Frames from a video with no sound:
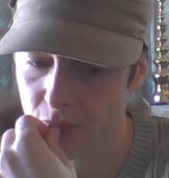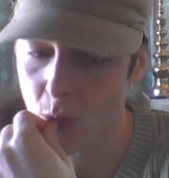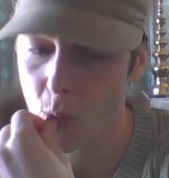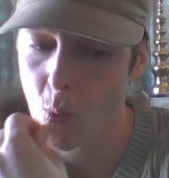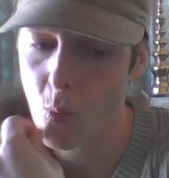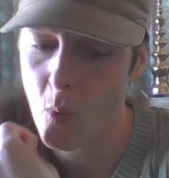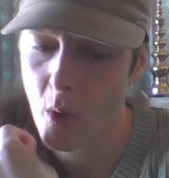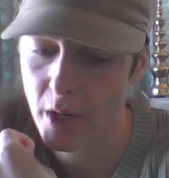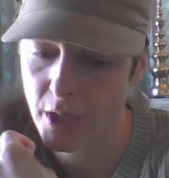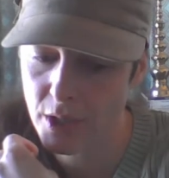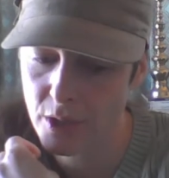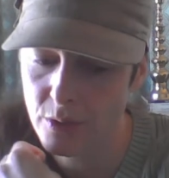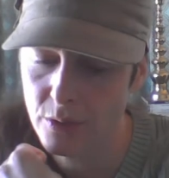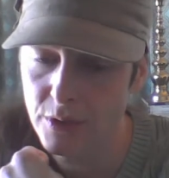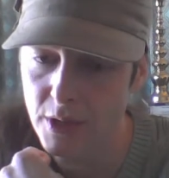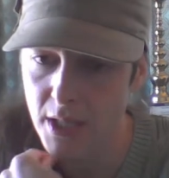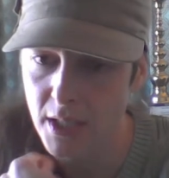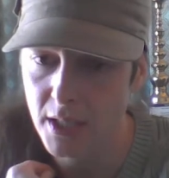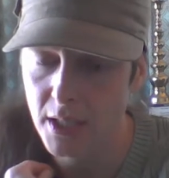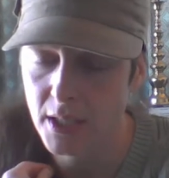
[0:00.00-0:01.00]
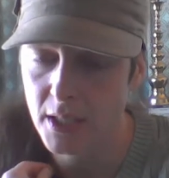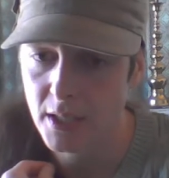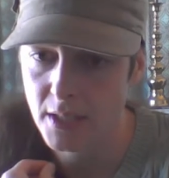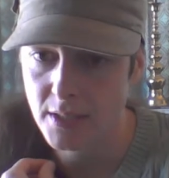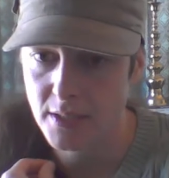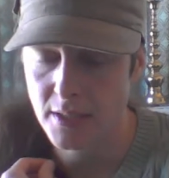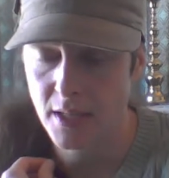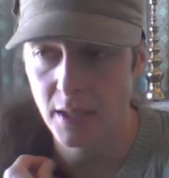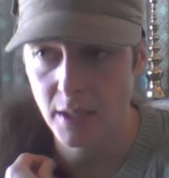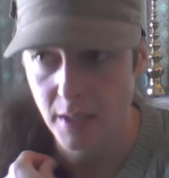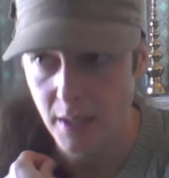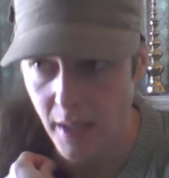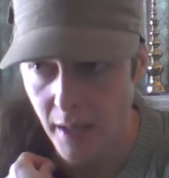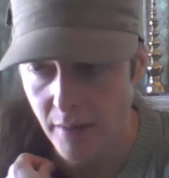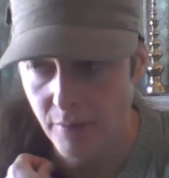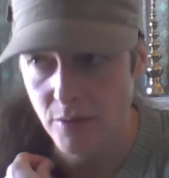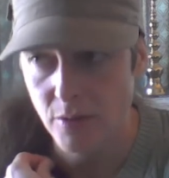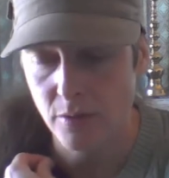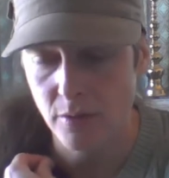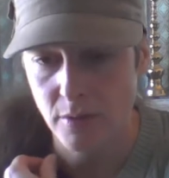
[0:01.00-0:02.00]
what do you think it is that
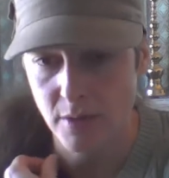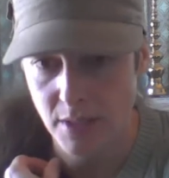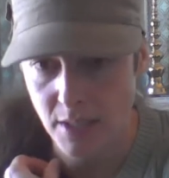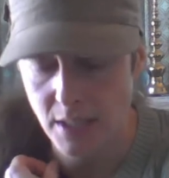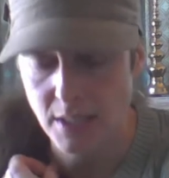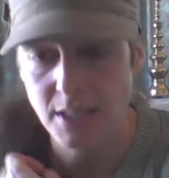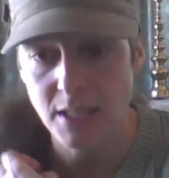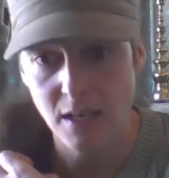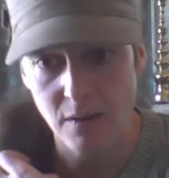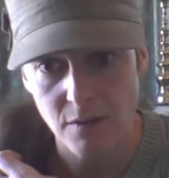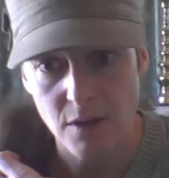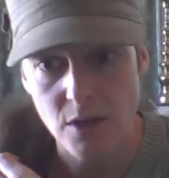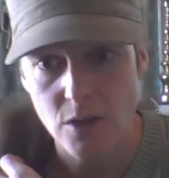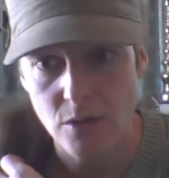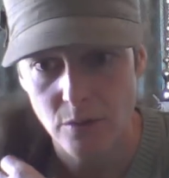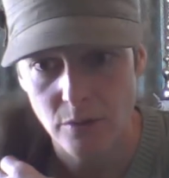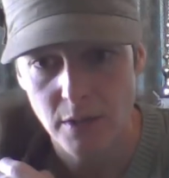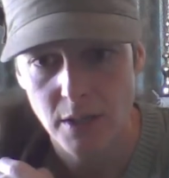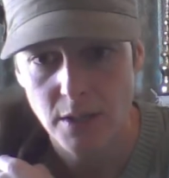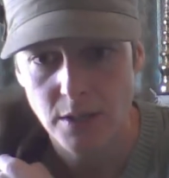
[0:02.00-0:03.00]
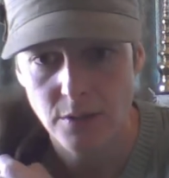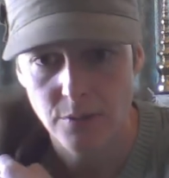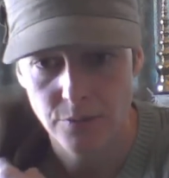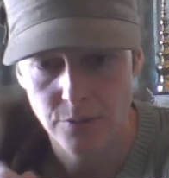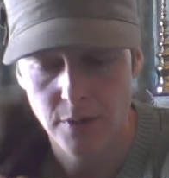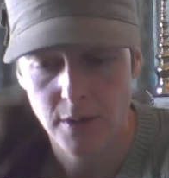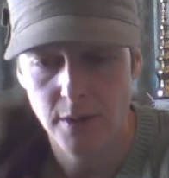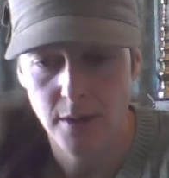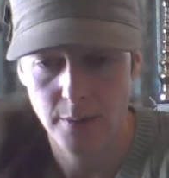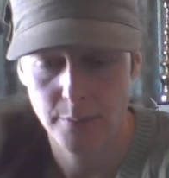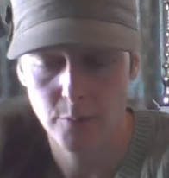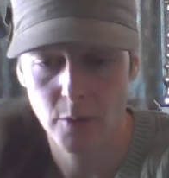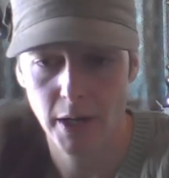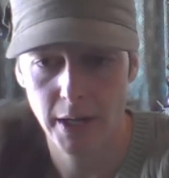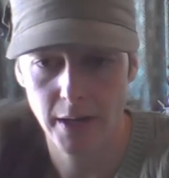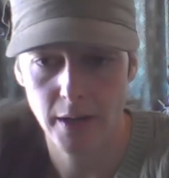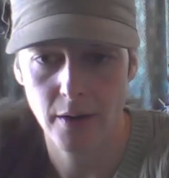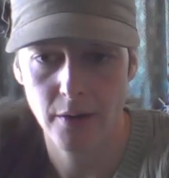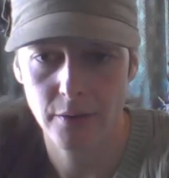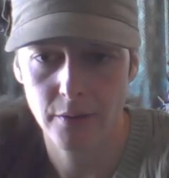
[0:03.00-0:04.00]
gave you is giving you this freedom
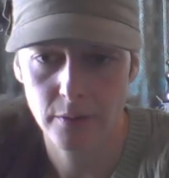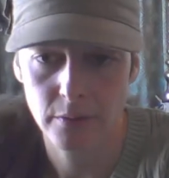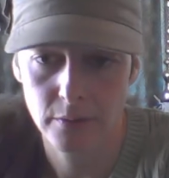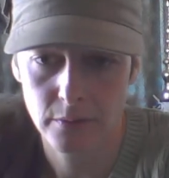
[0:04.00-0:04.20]
right now?